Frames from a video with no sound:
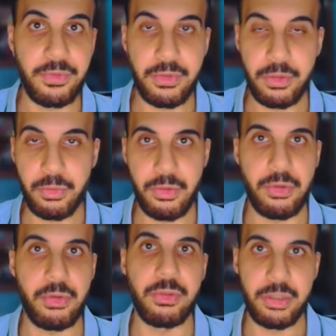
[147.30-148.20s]
different
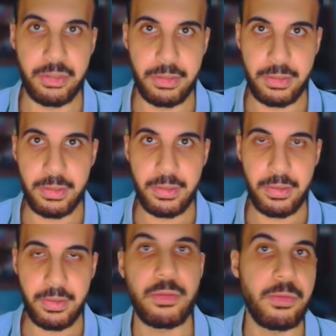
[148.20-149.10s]
weather conditions.
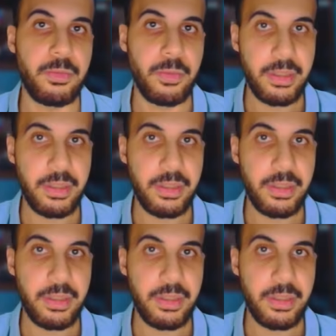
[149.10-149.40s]
So